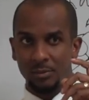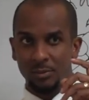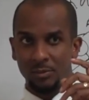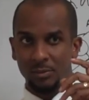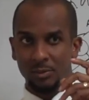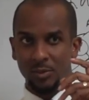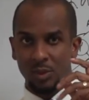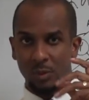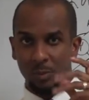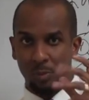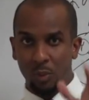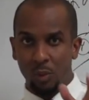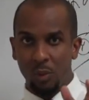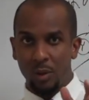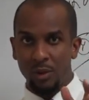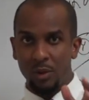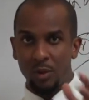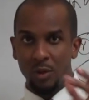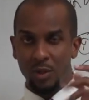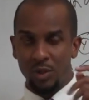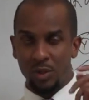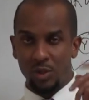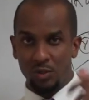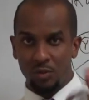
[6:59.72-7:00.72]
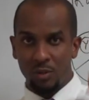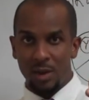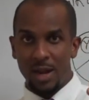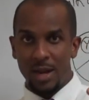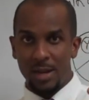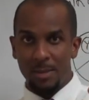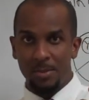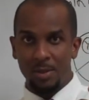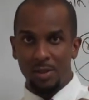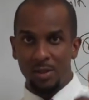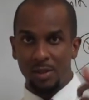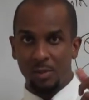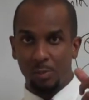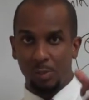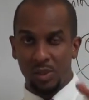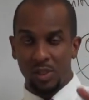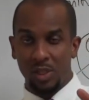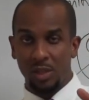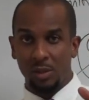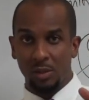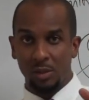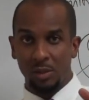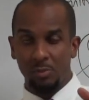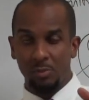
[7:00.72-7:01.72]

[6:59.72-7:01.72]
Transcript: support or ascribe the particular